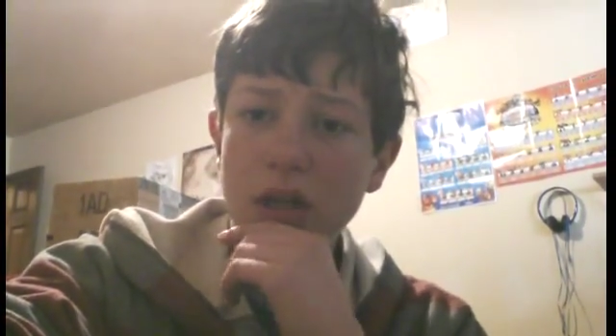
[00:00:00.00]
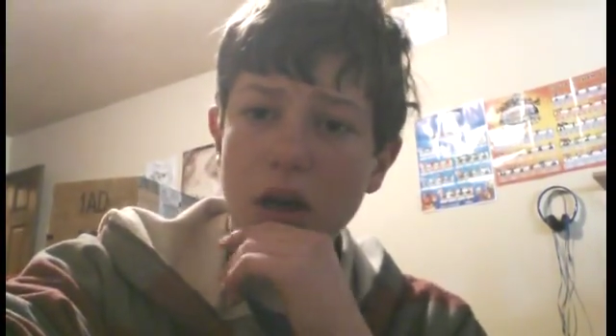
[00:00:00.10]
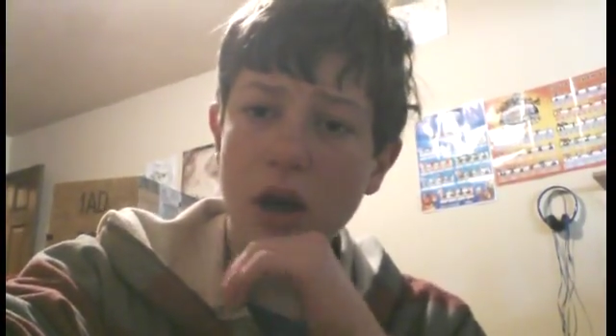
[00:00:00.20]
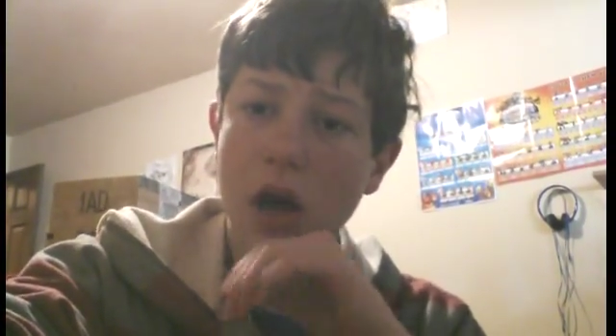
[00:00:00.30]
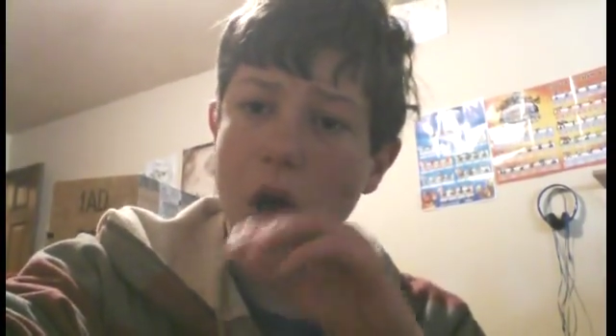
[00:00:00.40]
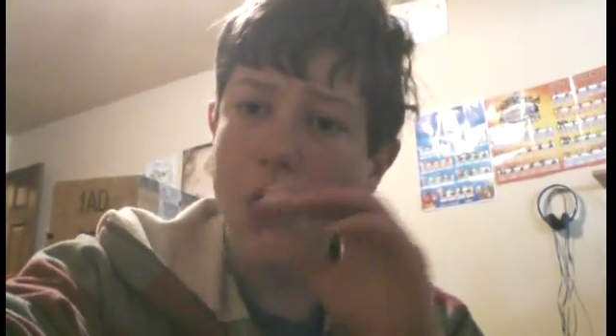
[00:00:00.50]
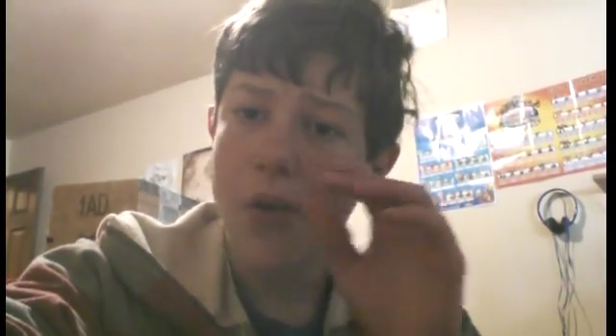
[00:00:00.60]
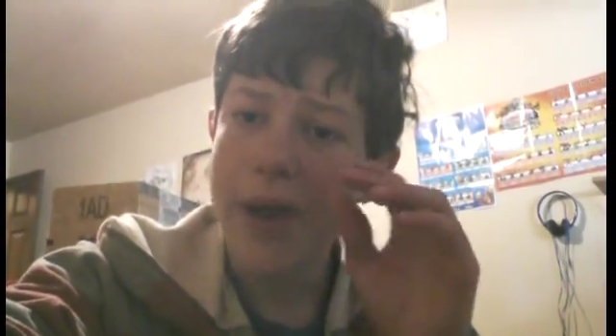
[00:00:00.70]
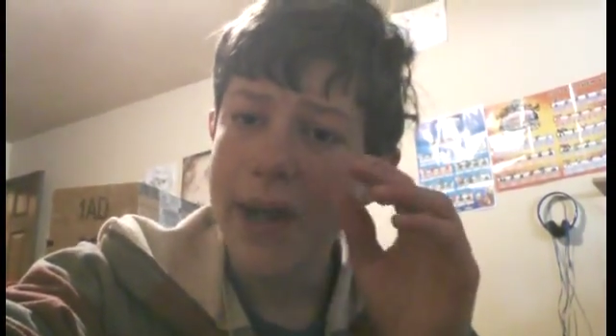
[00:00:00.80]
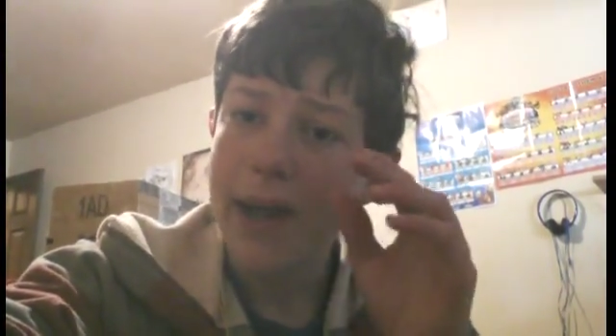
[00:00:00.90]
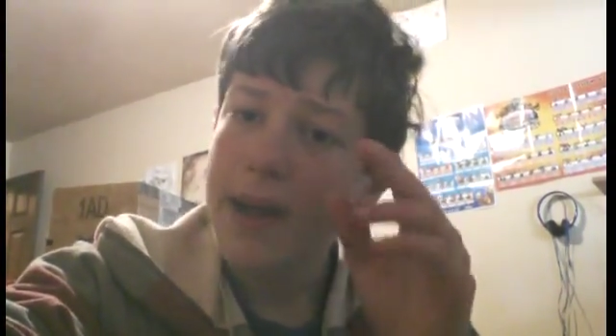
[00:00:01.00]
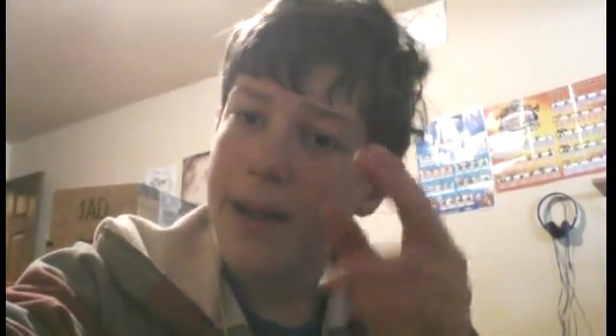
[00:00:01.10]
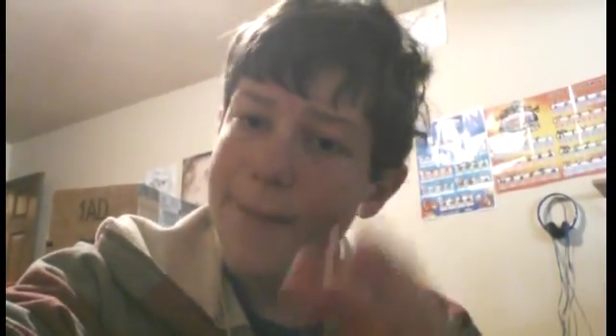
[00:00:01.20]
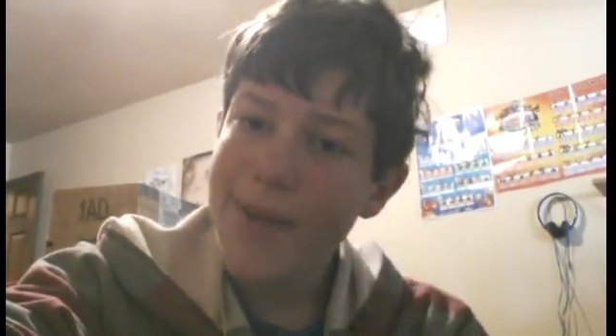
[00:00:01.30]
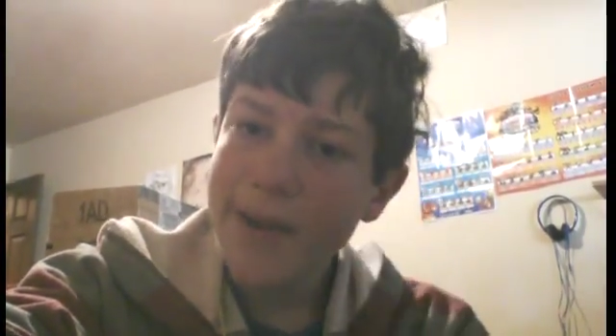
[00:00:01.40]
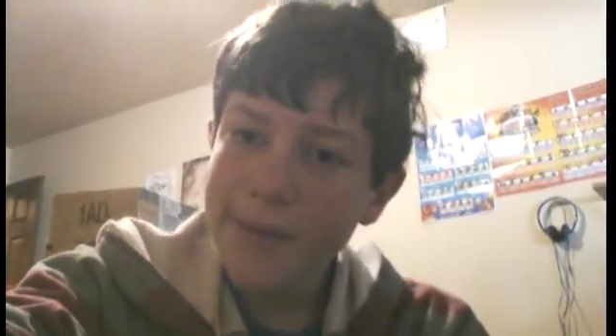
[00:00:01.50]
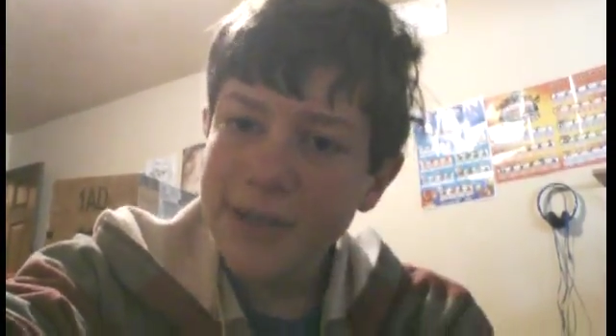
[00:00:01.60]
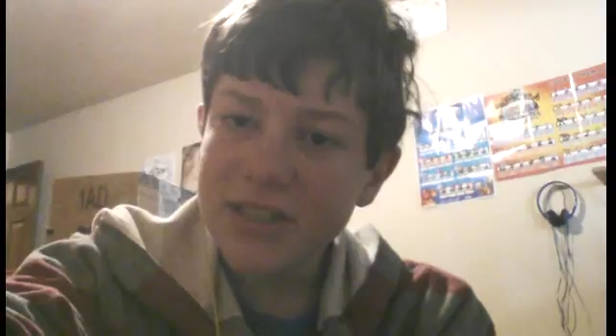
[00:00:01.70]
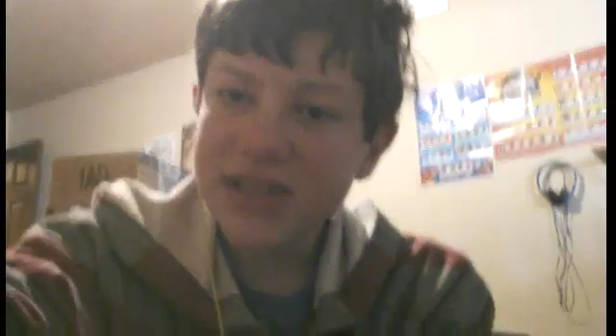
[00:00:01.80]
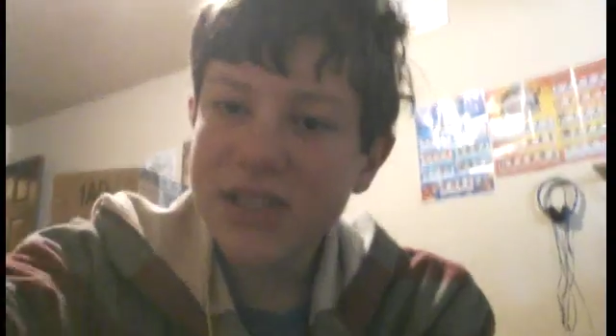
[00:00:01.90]
Oh! Maybe
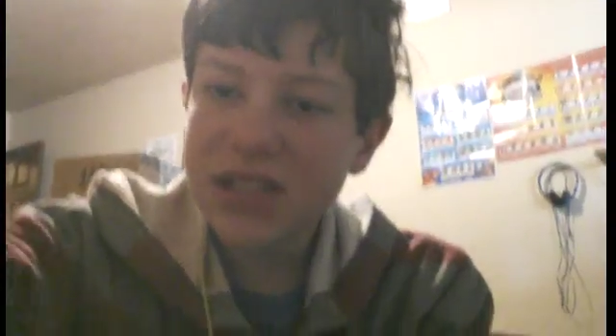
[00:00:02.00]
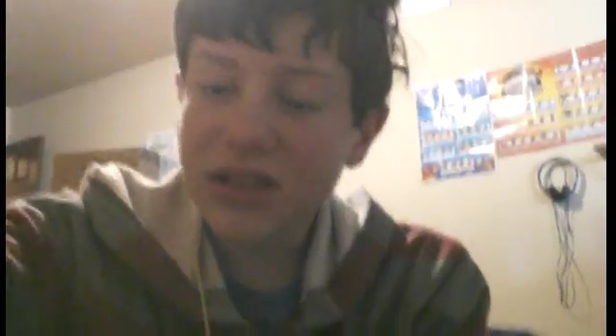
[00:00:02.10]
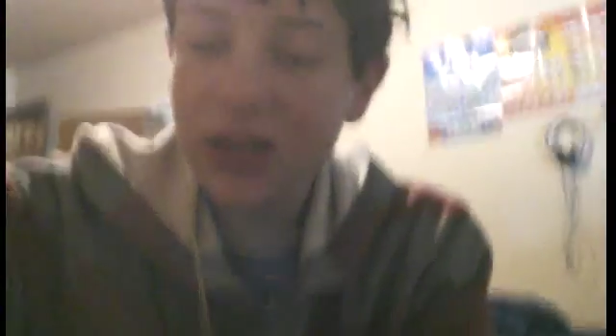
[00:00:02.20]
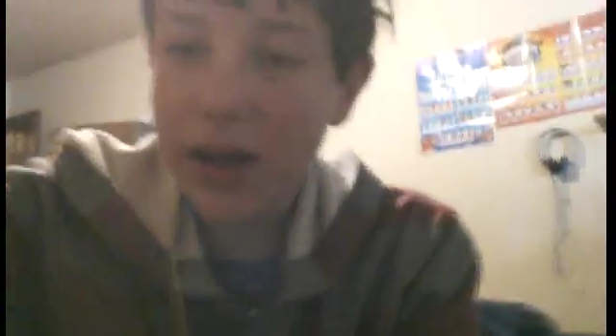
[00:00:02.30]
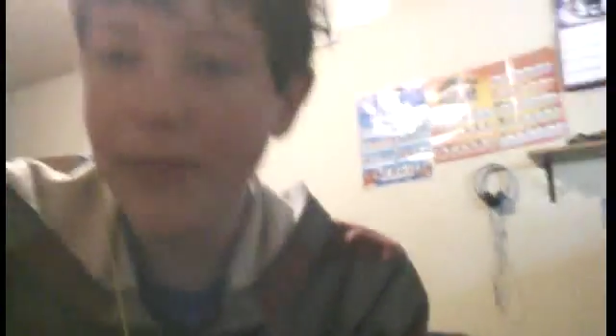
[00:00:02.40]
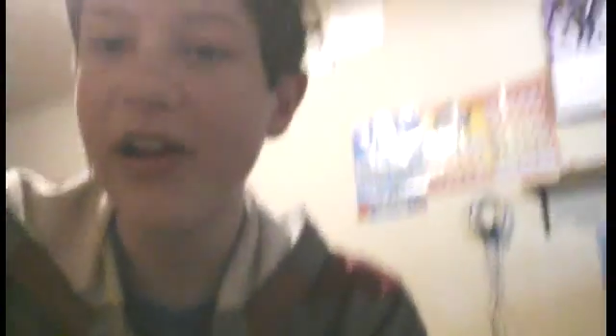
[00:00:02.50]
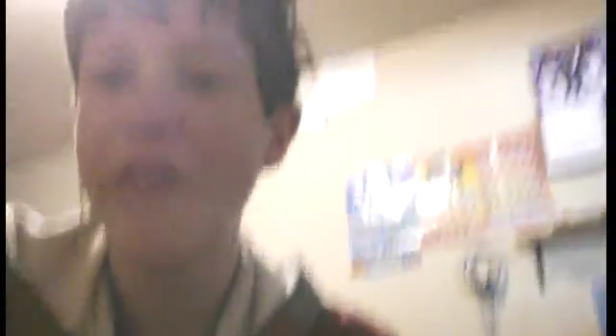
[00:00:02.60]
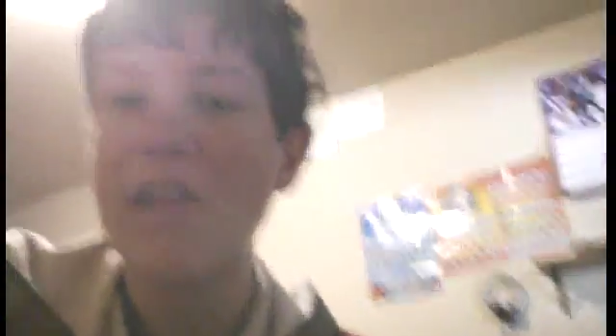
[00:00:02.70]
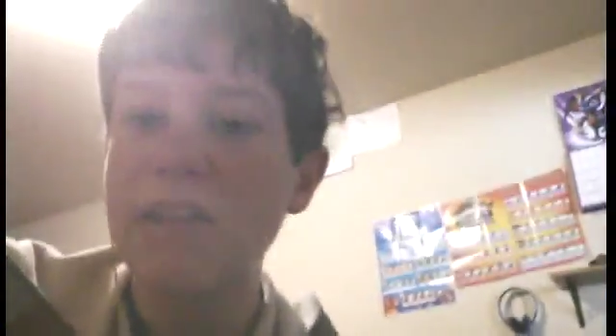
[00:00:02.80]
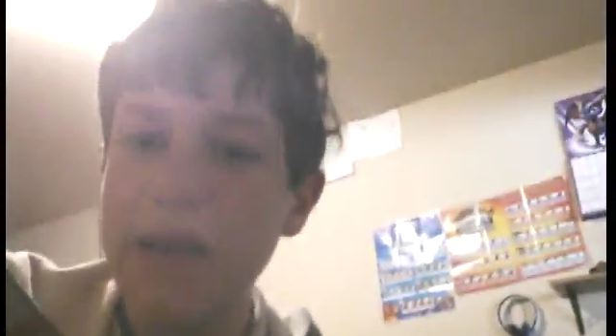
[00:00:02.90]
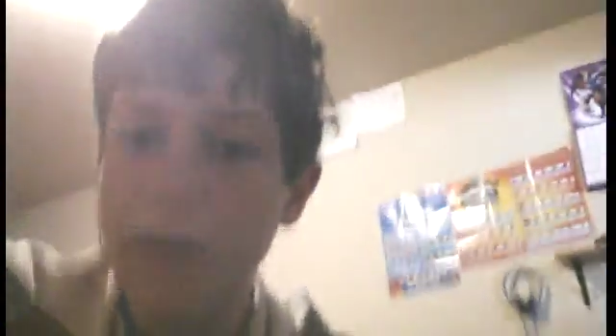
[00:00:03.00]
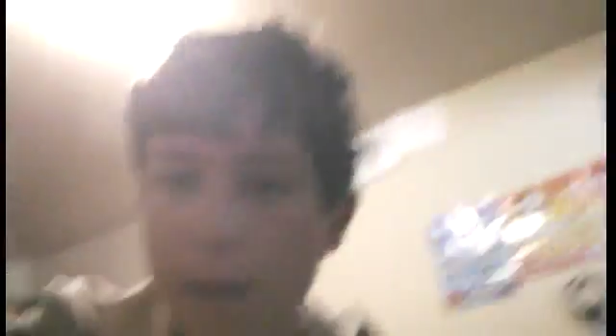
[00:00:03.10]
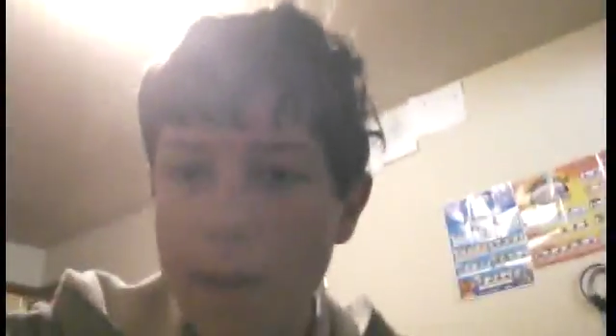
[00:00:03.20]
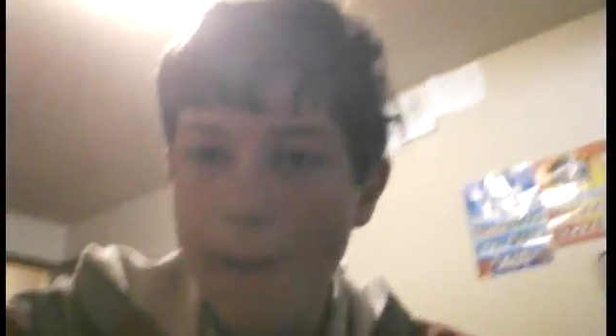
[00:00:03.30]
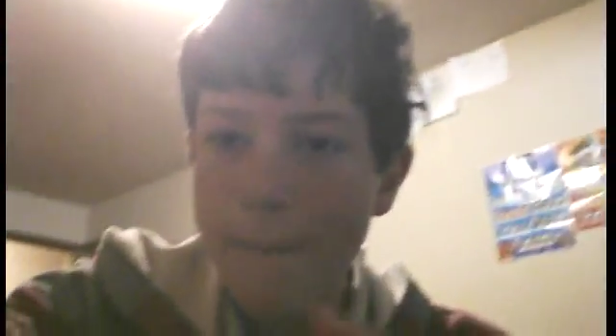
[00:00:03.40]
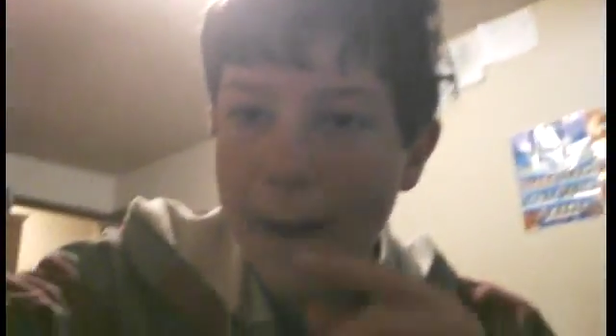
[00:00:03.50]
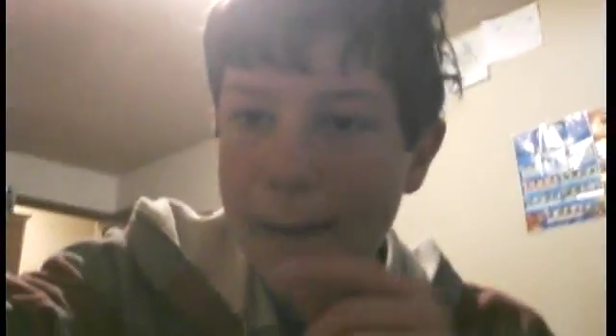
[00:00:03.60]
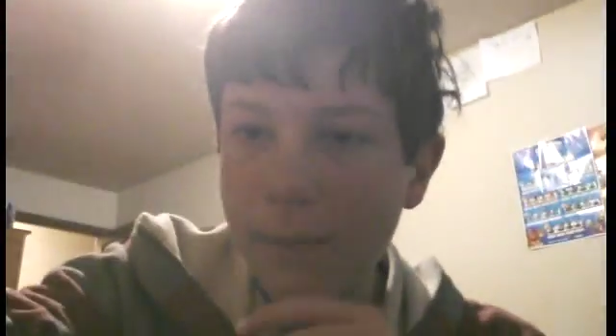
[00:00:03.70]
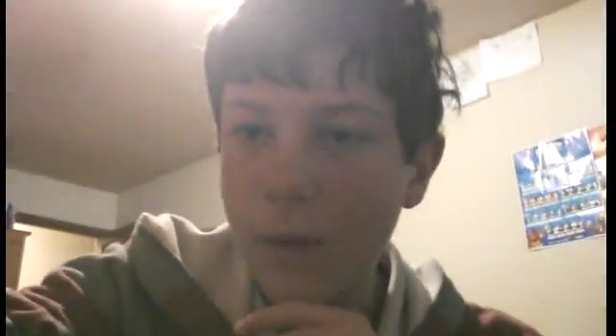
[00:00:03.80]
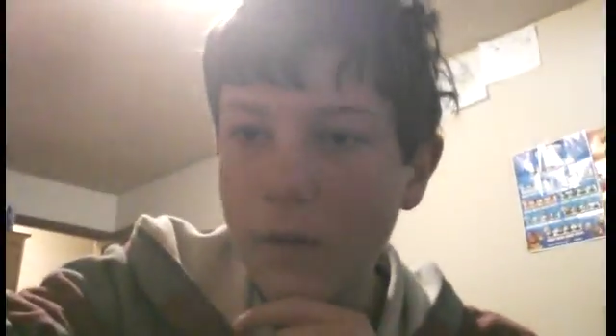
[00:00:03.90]
it's this limit thing down at the
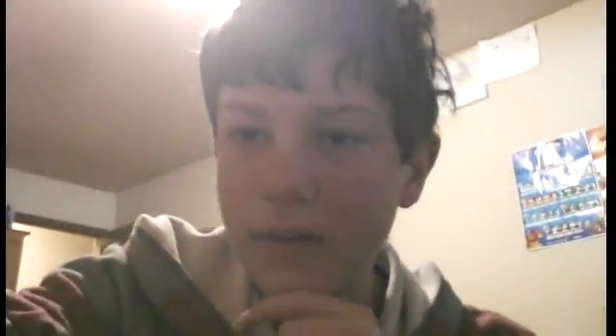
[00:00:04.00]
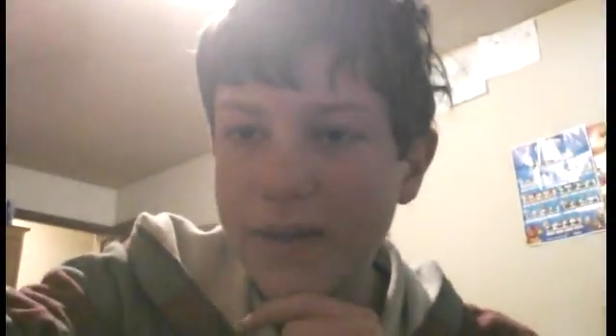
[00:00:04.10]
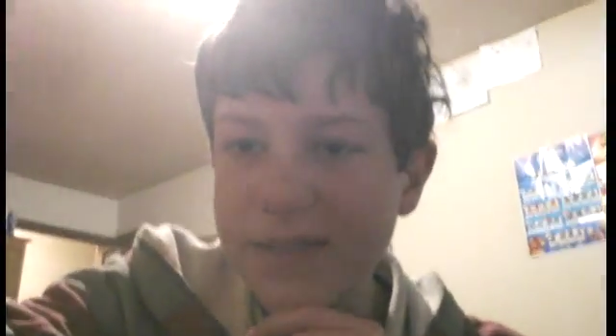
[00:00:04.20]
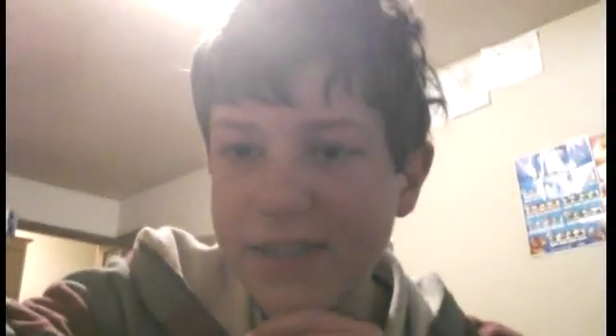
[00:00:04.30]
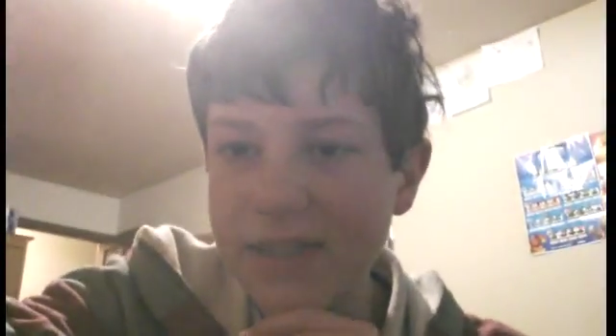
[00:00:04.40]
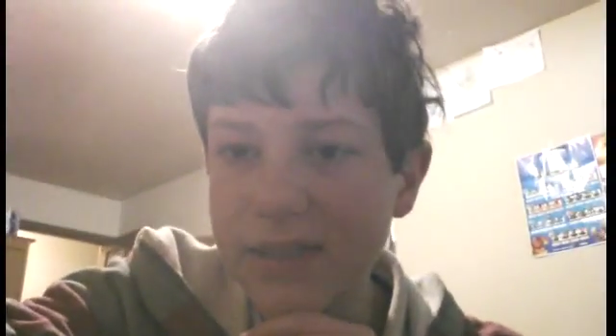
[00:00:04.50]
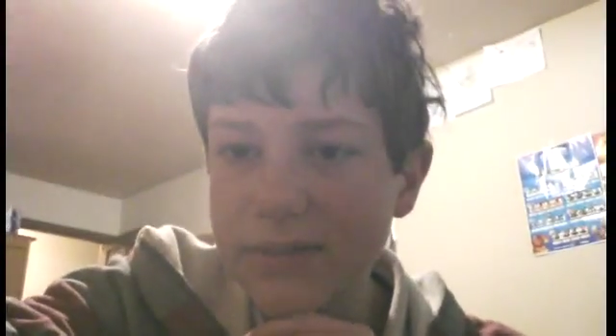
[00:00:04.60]
bottom. Hold on, let's see.